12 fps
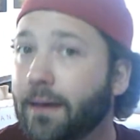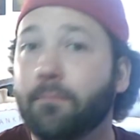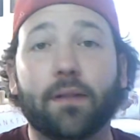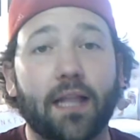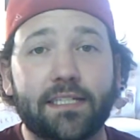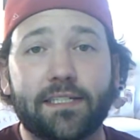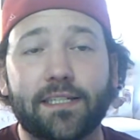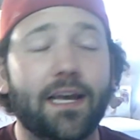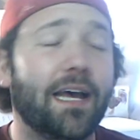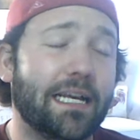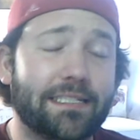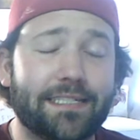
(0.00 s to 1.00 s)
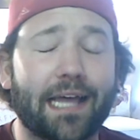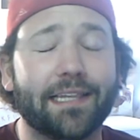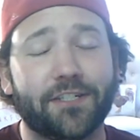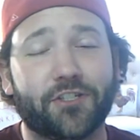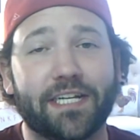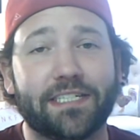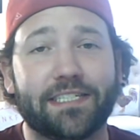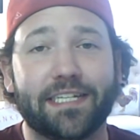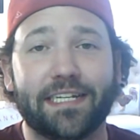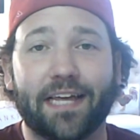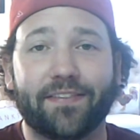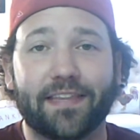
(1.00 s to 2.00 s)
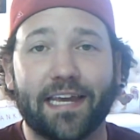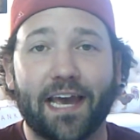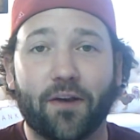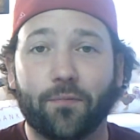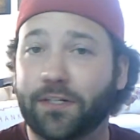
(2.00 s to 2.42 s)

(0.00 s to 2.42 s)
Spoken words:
Plus, a solid chase scene at the end,